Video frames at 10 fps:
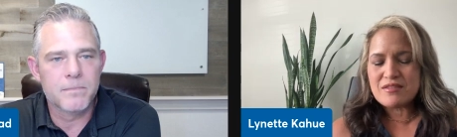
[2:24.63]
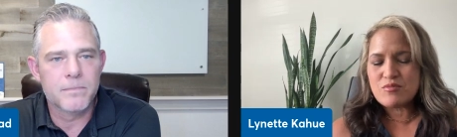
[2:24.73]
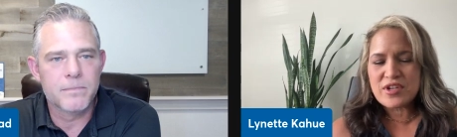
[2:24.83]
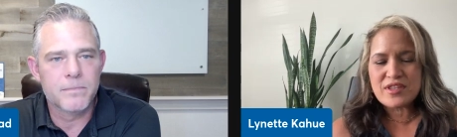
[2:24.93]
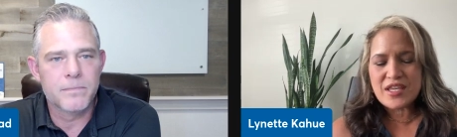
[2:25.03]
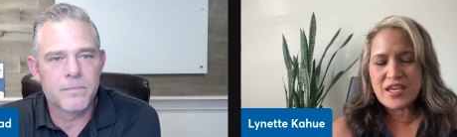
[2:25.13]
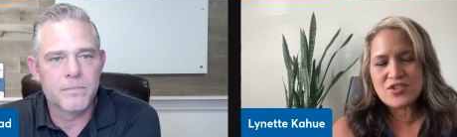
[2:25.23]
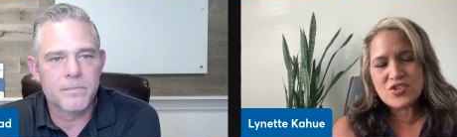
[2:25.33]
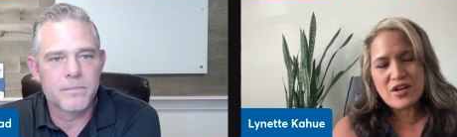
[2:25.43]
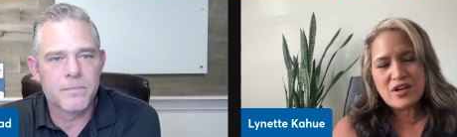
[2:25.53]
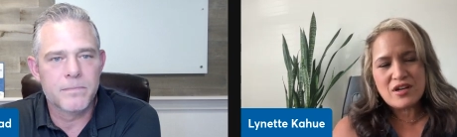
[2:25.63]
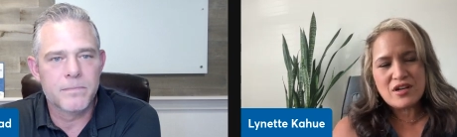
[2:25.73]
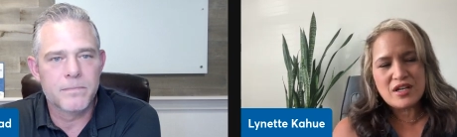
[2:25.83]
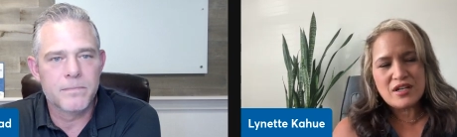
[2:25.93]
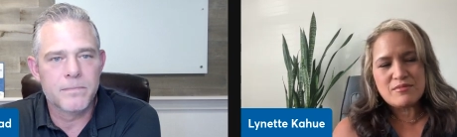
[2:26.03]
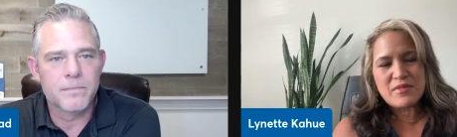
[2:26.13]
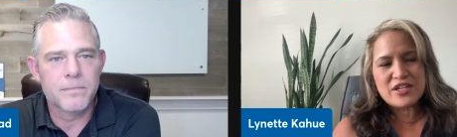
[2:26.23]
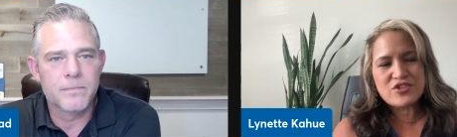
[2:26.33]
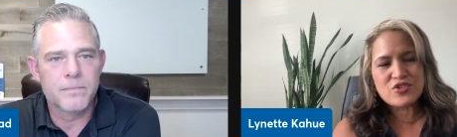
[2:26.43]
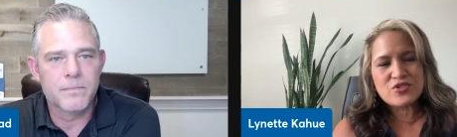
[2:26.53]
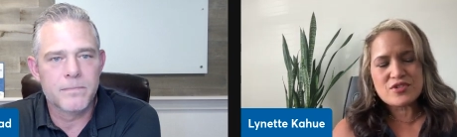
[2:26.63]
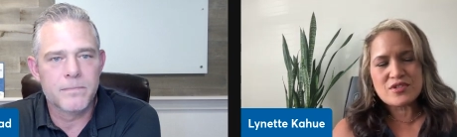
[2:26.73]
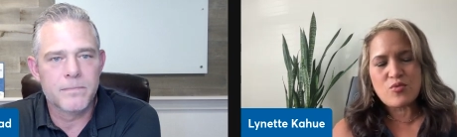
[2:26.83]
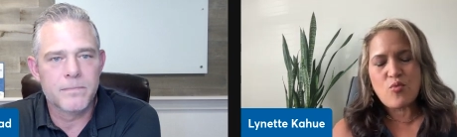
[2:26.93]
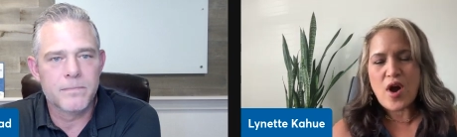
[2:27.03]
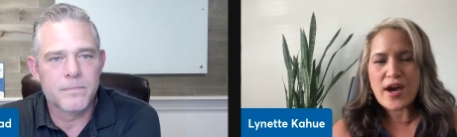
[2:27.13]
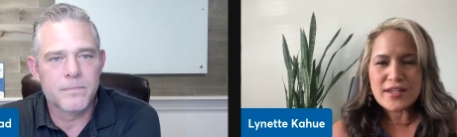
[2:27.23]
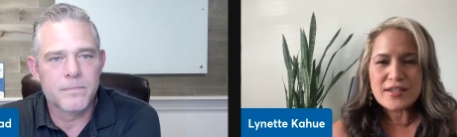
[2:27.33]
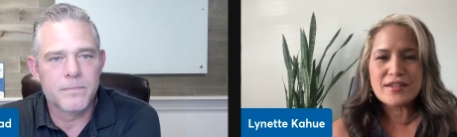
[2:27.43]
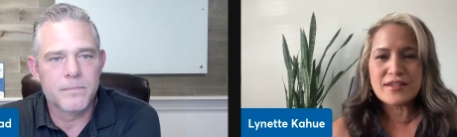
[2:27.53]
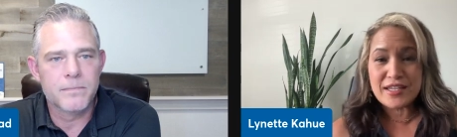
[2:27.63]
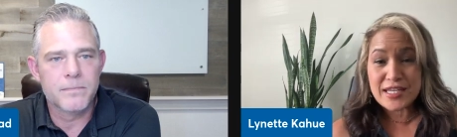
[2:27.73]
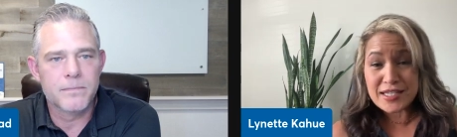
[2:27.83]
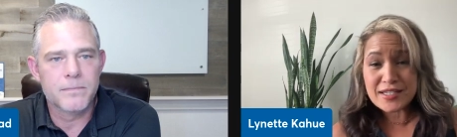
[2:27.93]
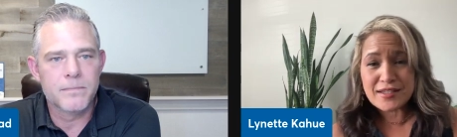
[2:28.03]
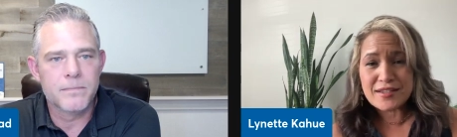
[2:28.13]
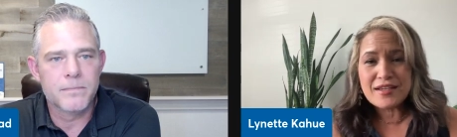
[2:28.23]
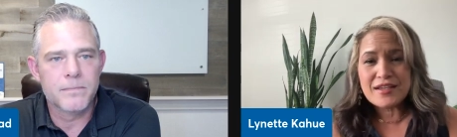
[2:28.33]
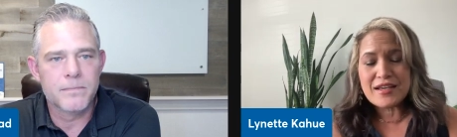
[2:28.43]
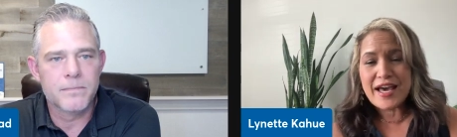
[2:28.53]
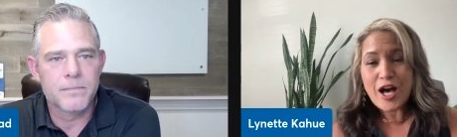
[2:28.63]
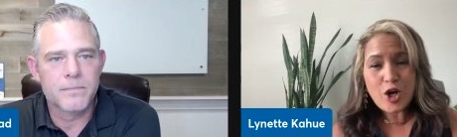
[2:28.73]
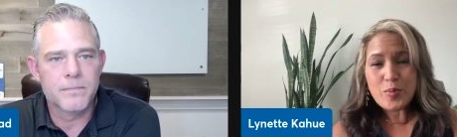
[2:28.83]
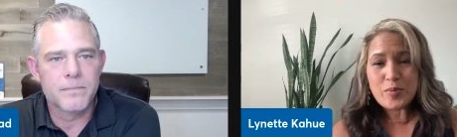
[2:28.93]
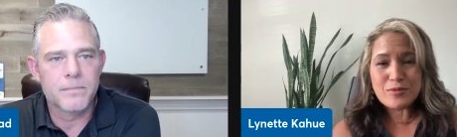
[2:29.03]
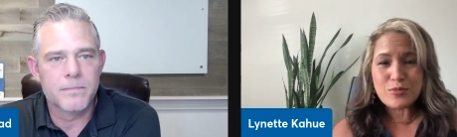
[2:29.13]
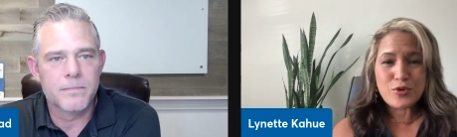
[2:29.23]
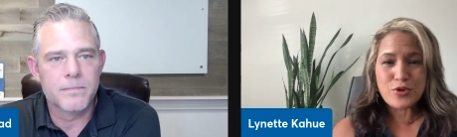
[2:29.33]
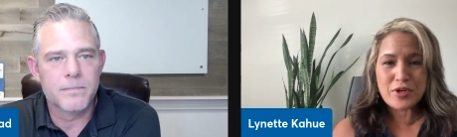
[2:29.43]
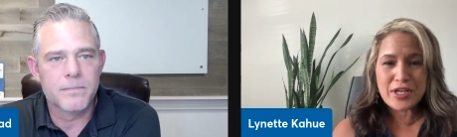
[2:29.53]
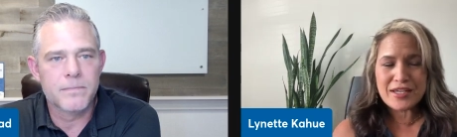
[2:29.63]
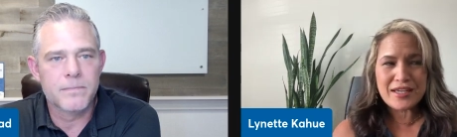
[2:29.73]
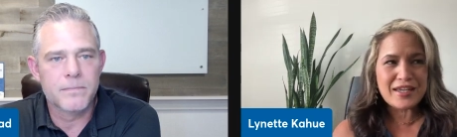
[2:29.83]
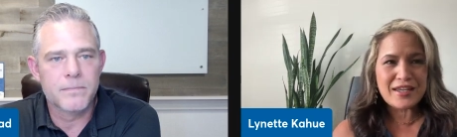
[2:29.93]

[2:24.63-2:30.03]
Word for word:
Speaker 1: one of the HR uh, managers wanted and needed help in recruiting.